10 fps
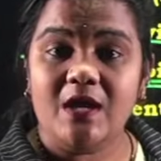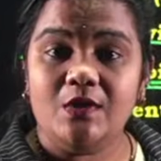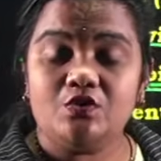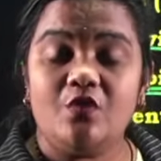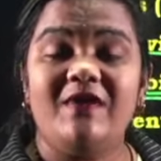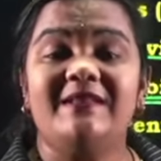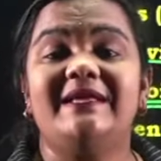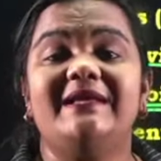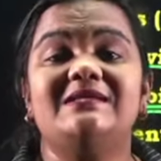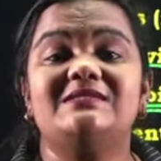So when
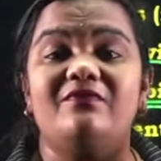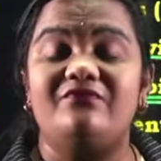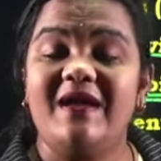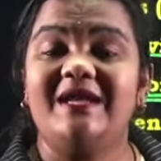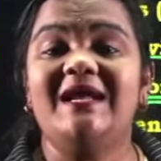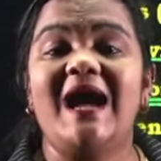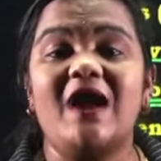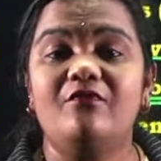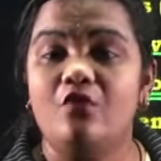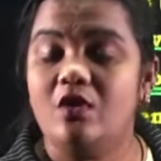there is a very
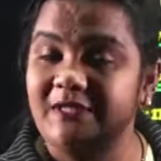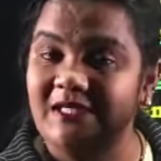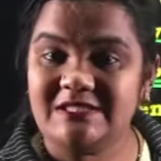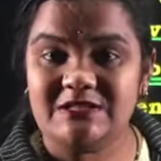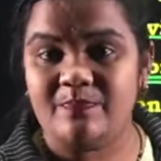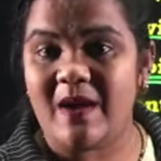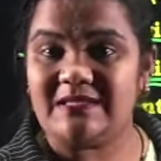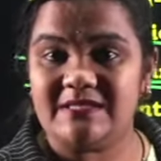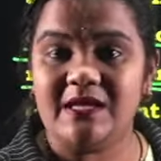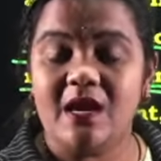high voltage is
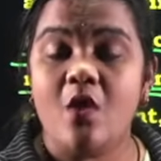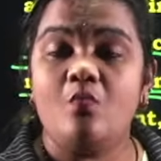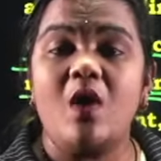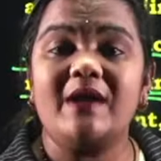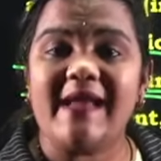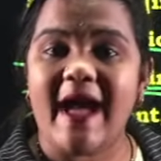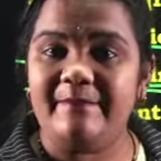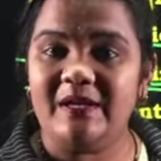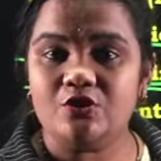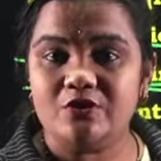passing, what
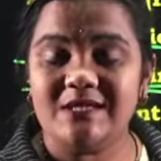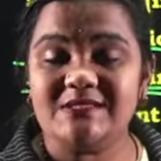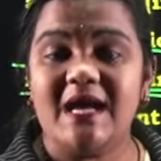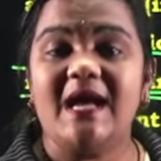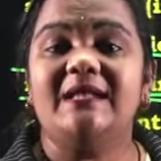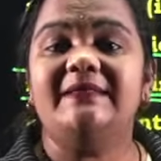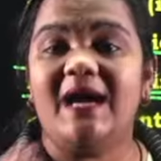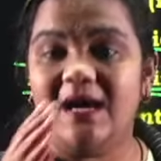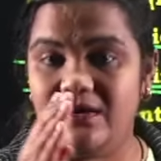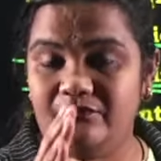happens, students?
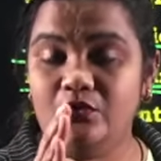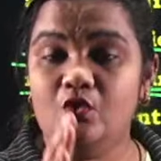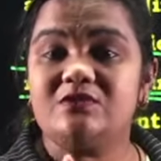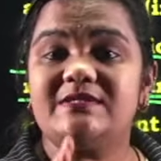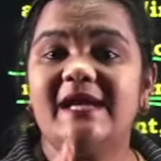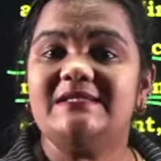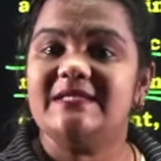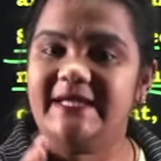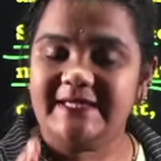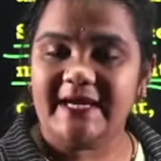The fuse gets
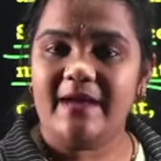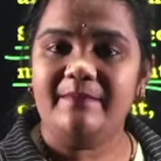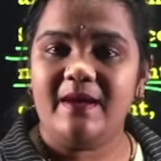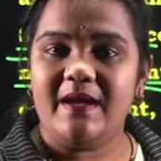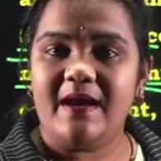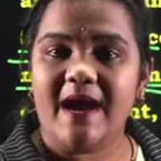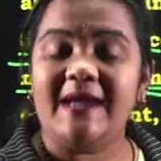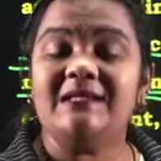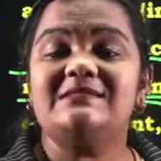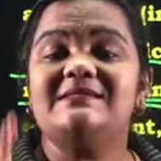heated up
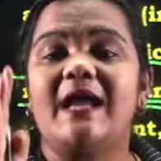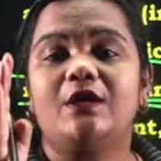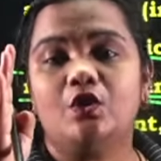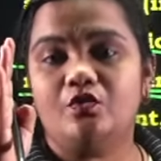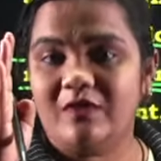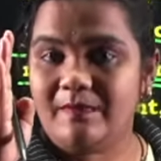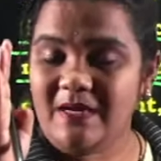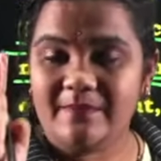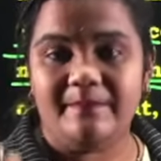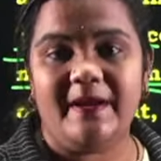and the circuit will be
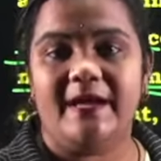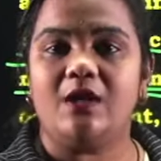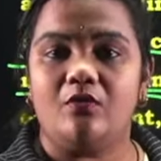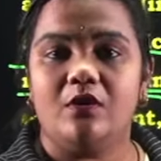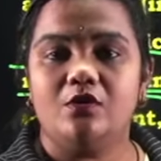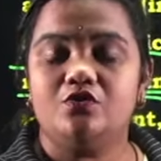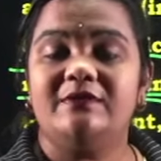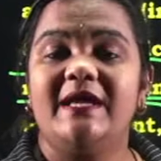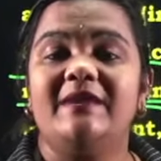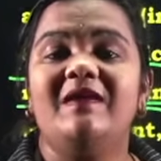breakdown. So
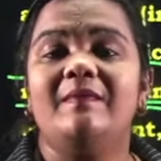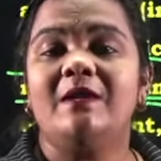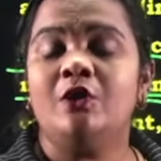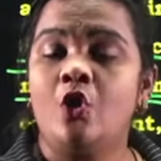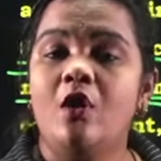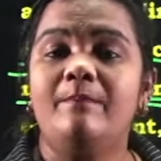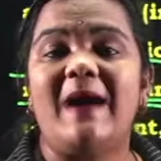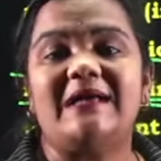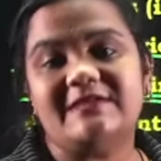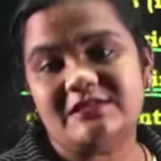there will be no
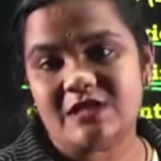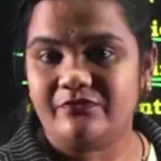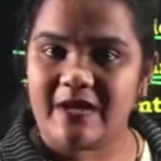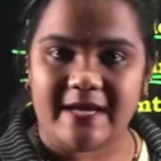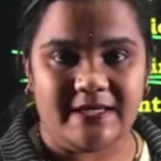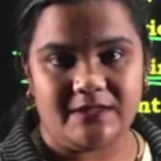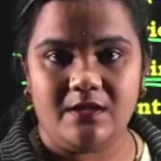passage of current.